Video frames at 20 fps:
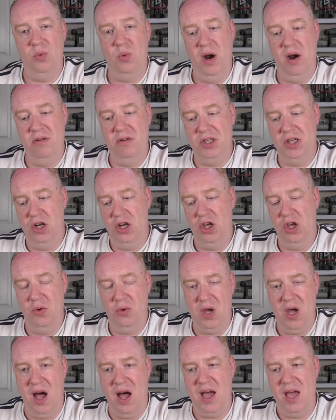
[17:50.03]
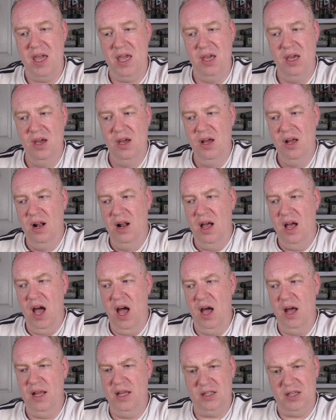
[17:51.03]
Whereas in the UK,
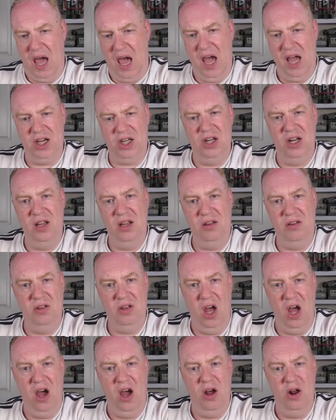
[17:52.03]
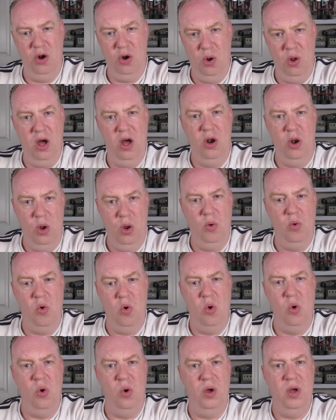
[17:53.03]
there's actually a
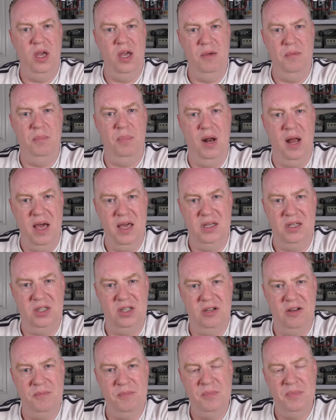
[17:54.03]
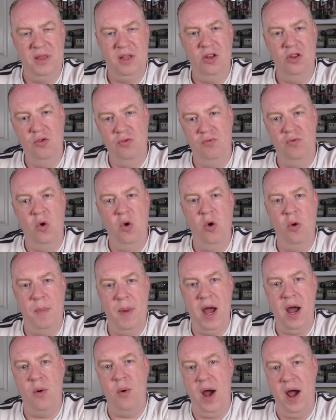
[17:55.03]
law in place that Royal
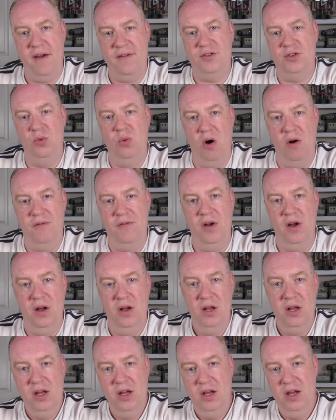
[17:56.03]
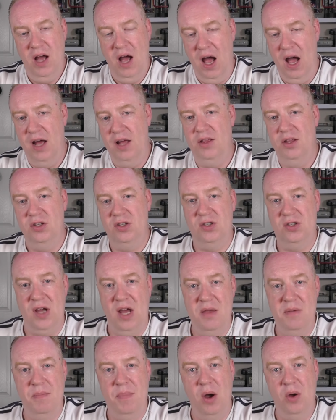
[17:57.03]
Mail have to offer the
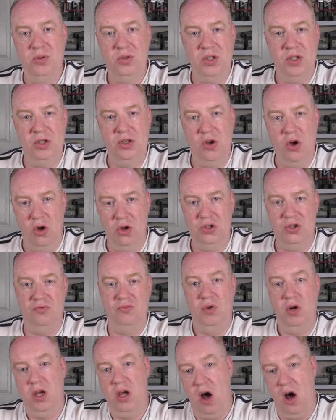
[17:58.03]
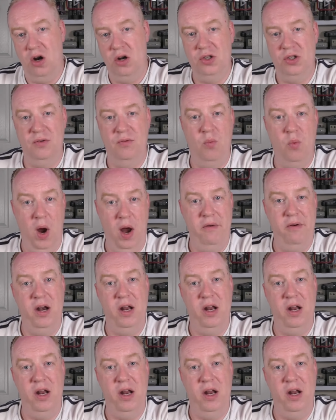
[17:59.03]
same postage costs regardless of where in the